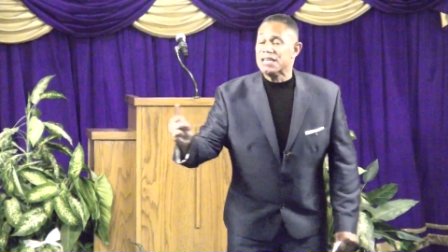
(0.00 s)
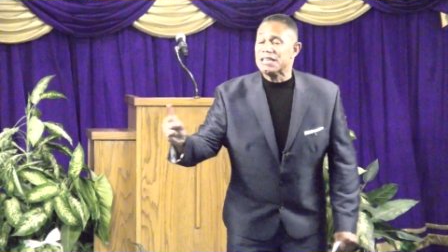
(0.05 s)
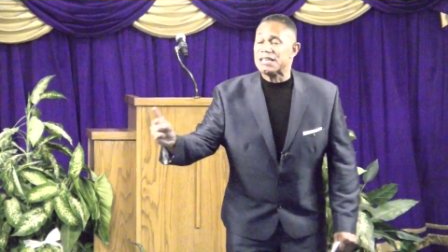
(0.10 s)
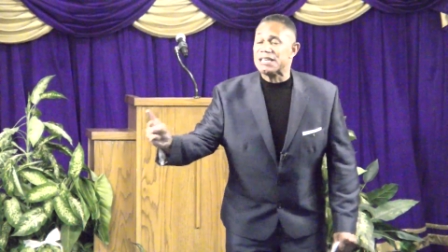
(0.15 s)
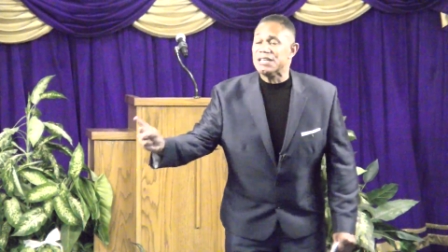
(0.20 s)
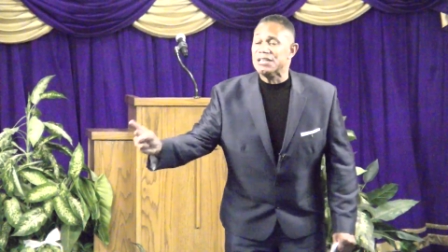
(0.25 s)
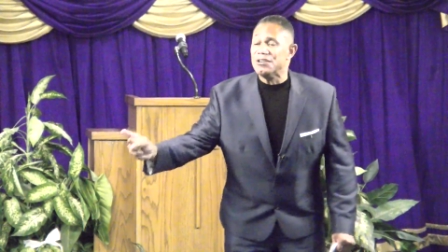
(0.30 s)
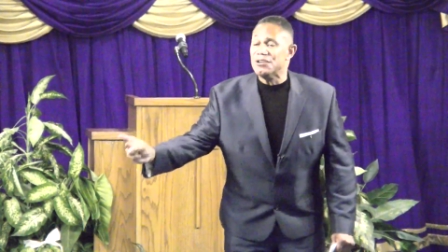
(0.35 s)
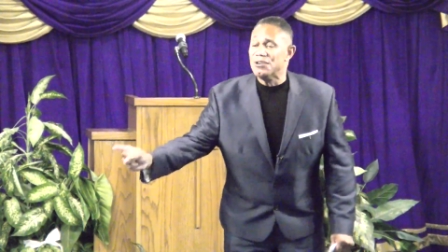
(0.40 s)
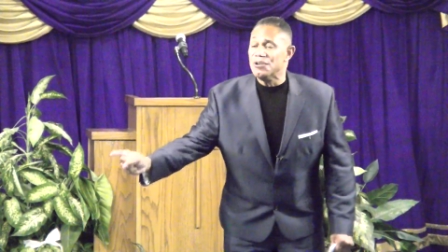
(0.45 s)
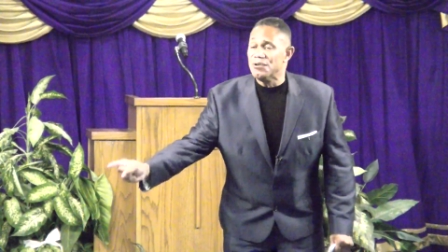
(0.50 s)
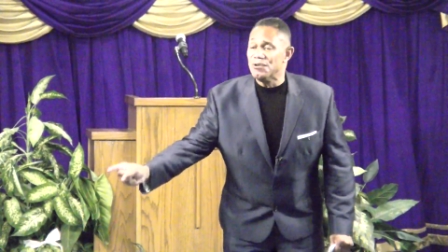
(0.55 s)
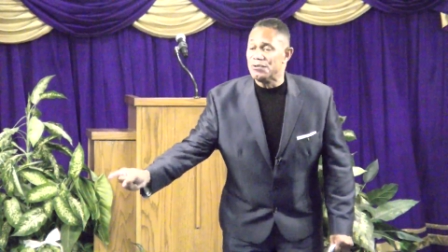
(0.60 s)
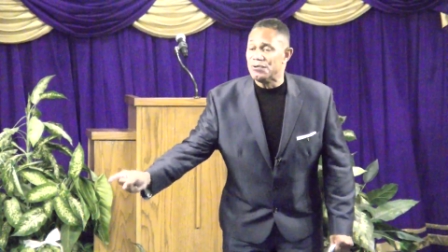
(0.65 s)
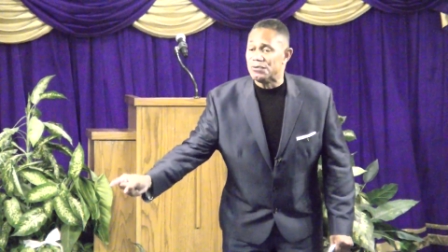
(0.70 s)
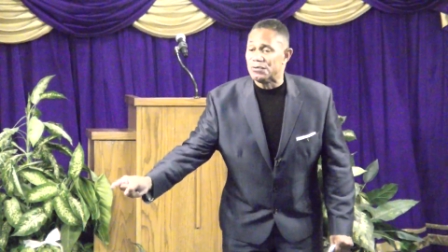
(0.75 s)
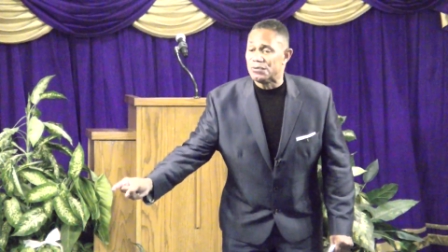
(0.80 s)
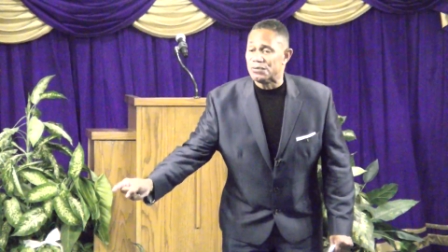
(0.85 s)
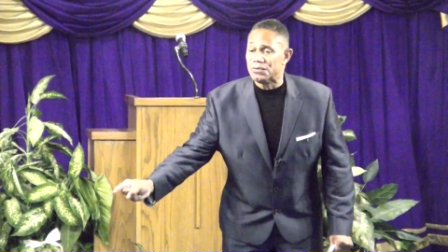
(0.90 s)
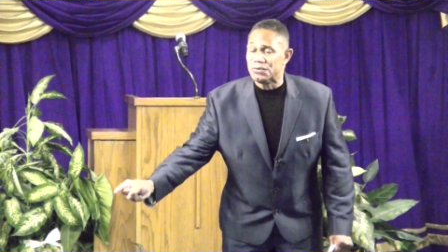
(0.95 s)
can do.
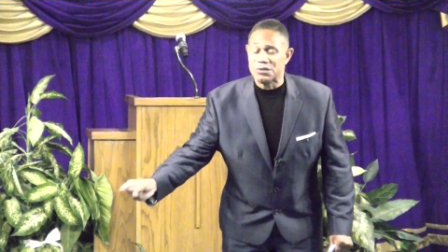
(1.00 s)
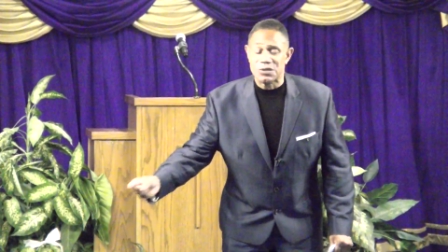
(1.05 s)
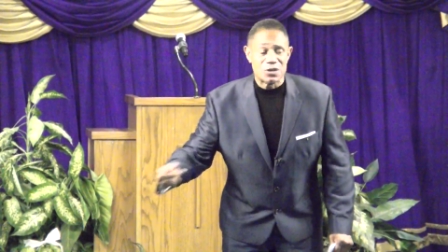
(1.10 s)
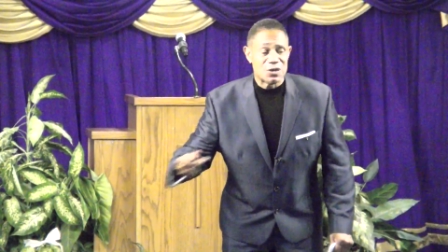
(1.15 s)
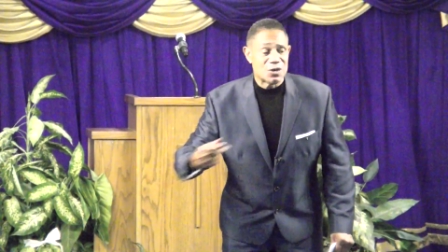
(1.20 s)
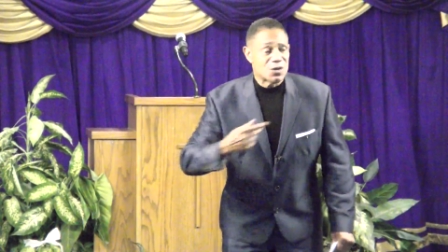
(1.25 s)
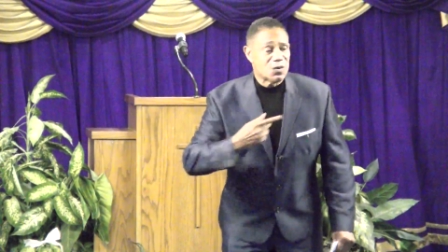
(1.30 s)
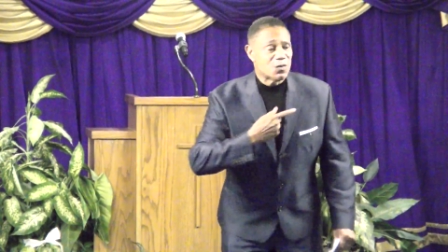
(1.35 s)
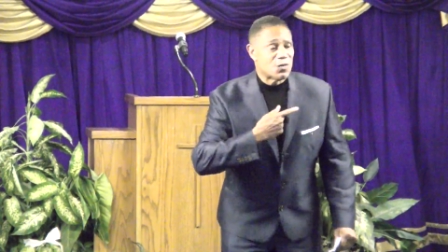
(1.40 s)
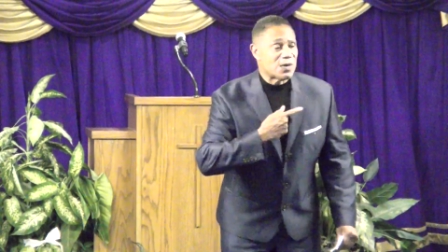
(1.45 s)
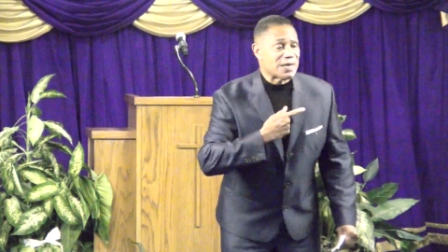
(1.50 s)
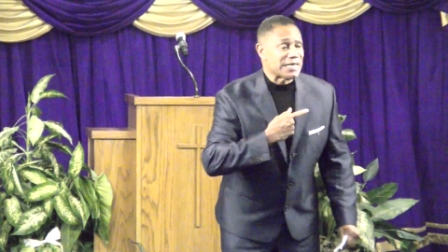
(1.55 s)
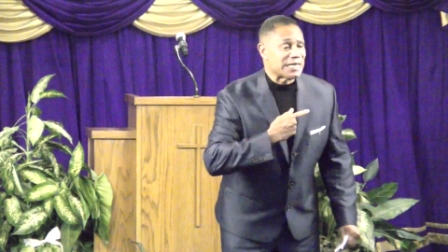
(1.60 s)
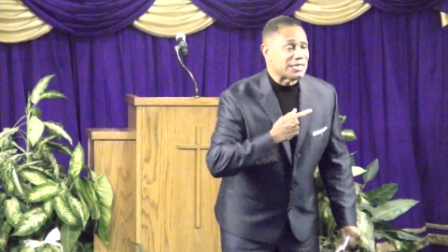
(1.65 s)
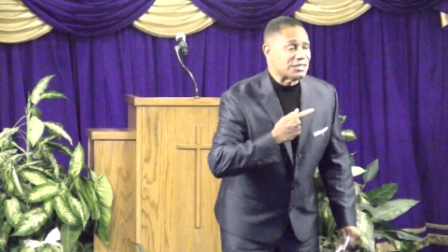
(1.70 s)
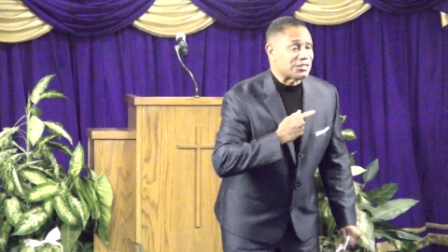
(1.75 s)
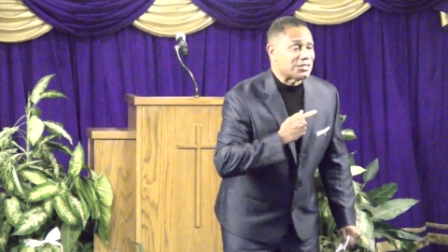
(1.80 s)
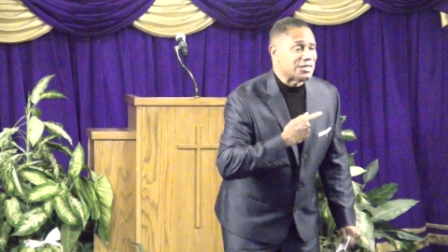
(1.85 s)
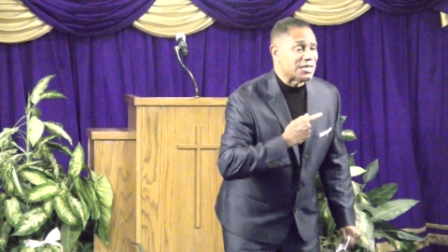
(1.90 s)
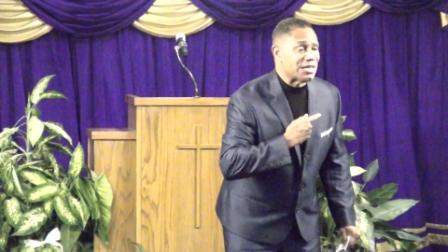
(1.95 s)
What
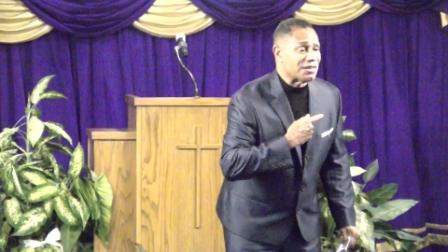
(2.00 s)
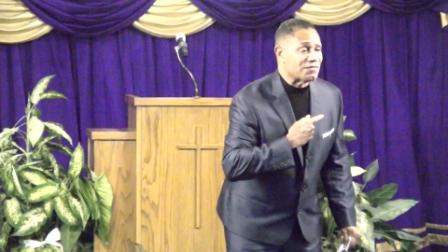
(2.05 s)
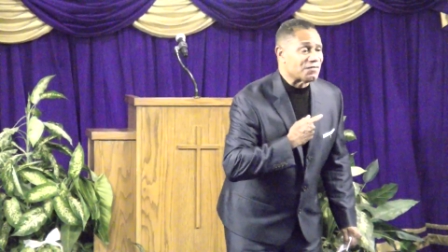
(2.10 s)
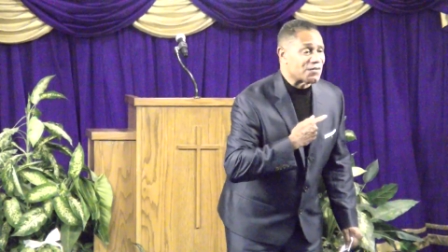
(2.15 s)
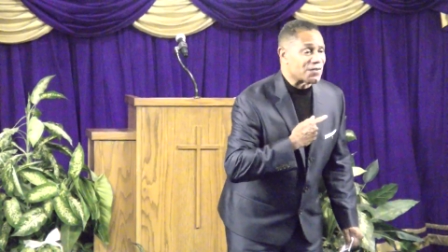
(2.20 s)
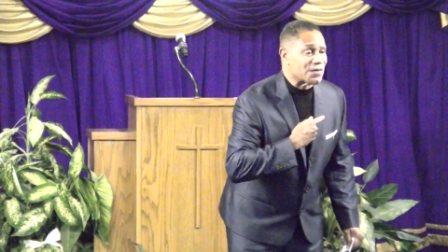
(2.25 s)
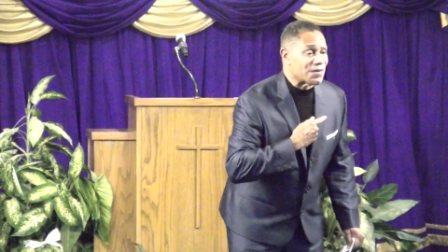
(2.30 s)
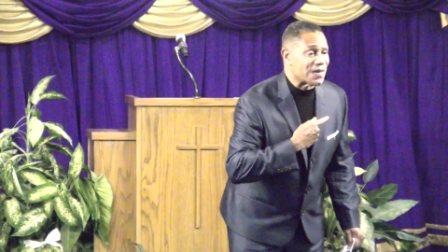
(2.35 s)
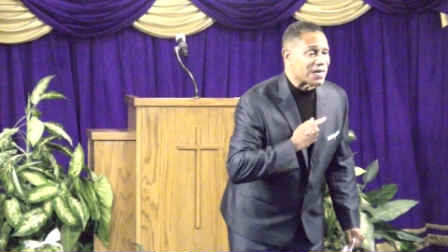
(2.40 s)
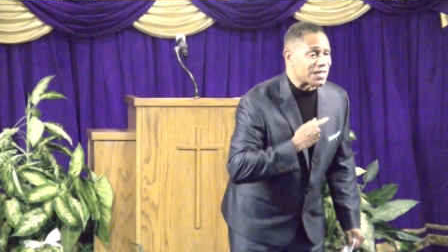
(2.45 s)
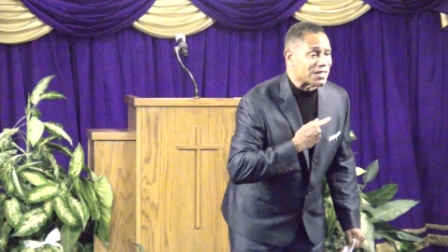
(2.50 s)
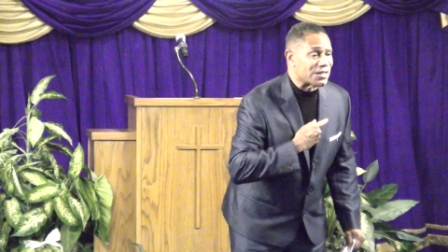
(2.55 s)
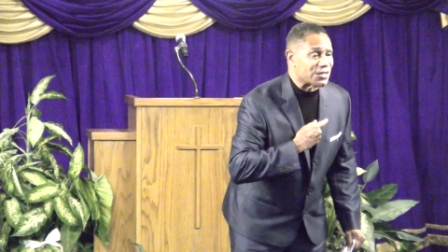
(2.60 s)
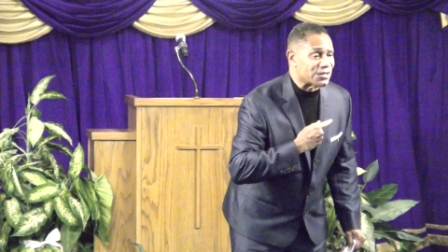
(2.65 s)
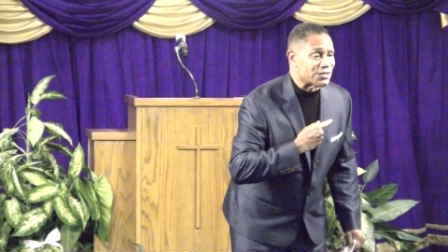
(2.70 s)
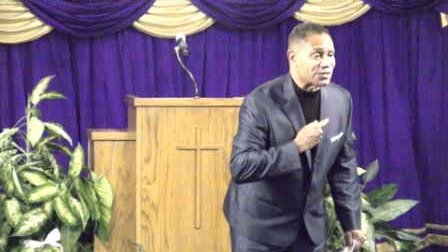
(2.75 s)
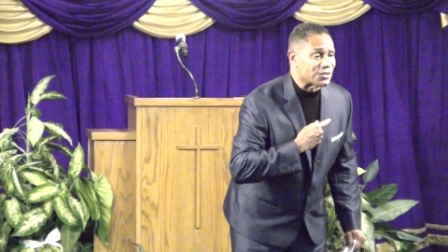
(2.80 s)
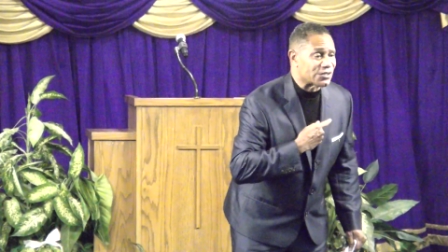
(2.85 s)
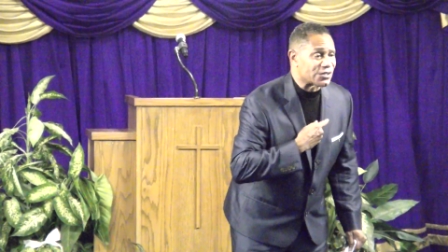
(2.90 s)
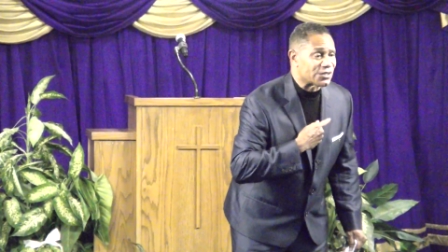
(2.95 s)
he's done for
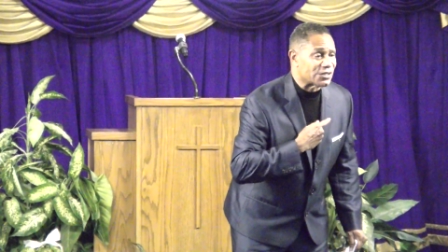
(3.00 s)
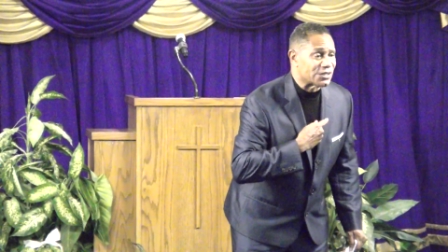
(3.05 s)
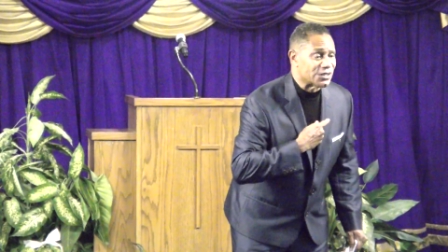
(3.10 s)
others,